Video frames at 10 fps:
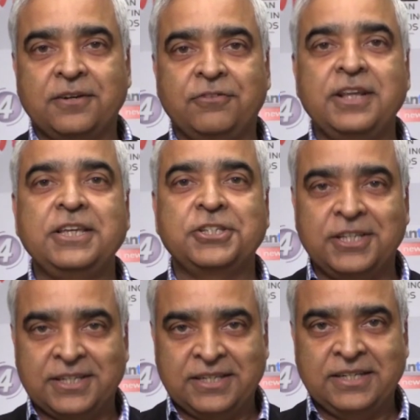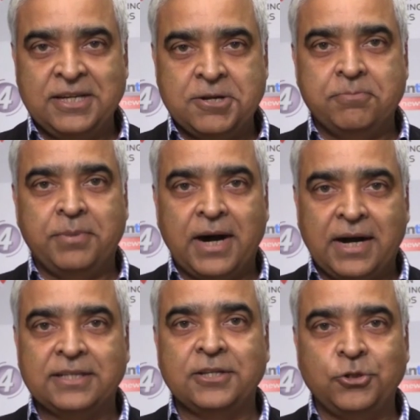reach the
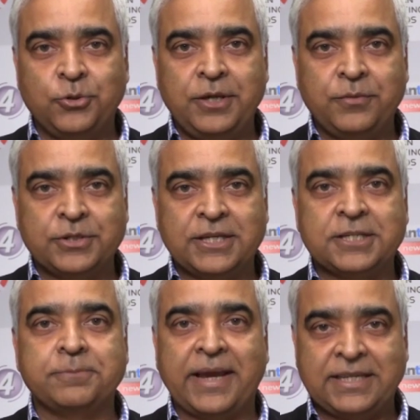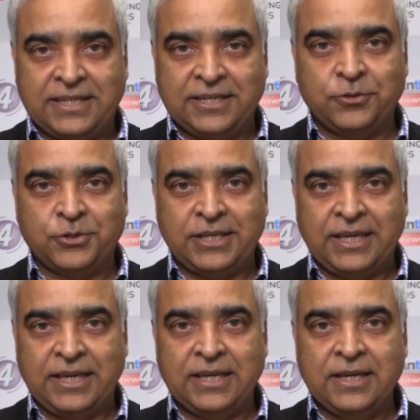bar the jury was expecting to
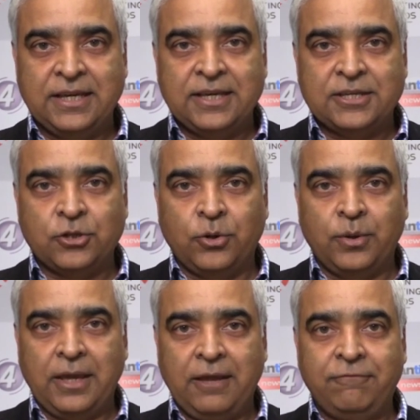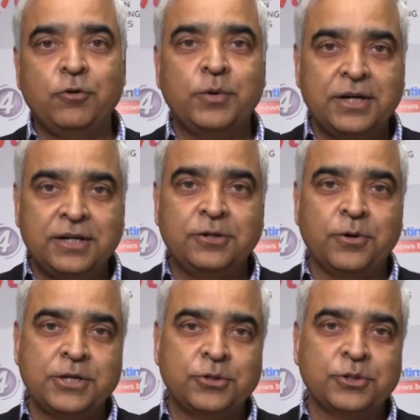see. So if you were
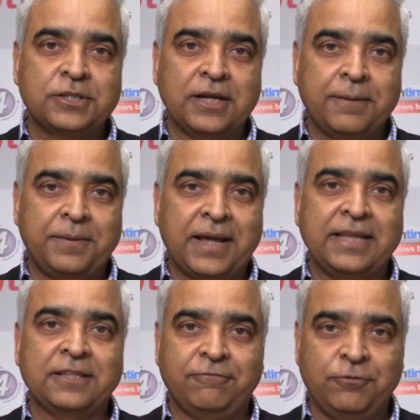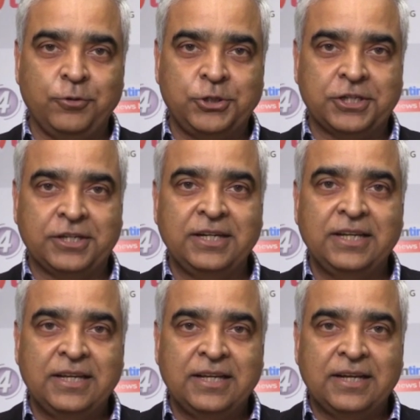going to apply in the future,
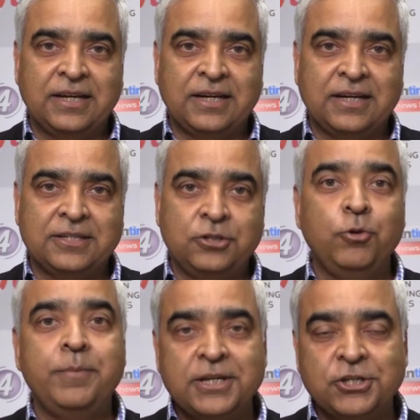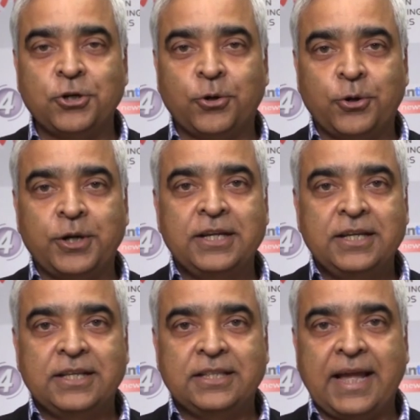do make sure
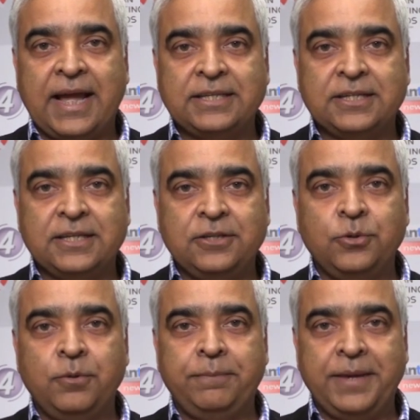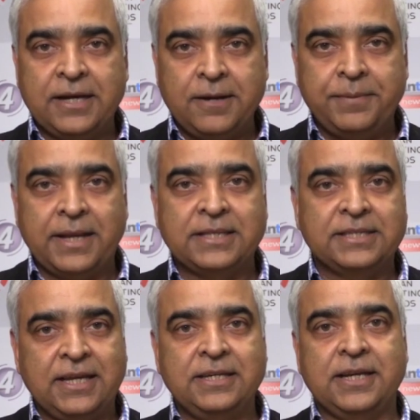that you pick up and
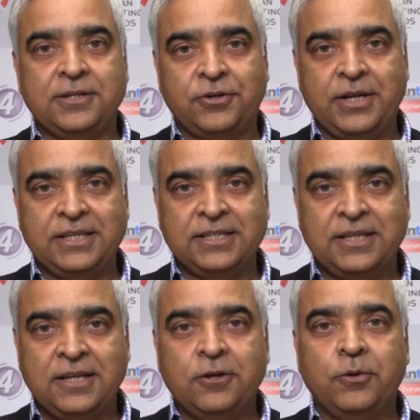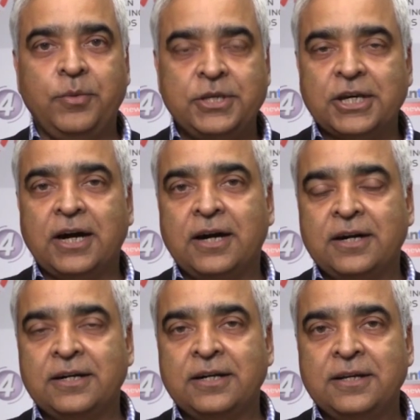send entries which
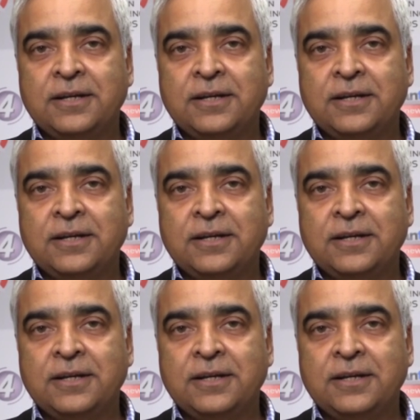are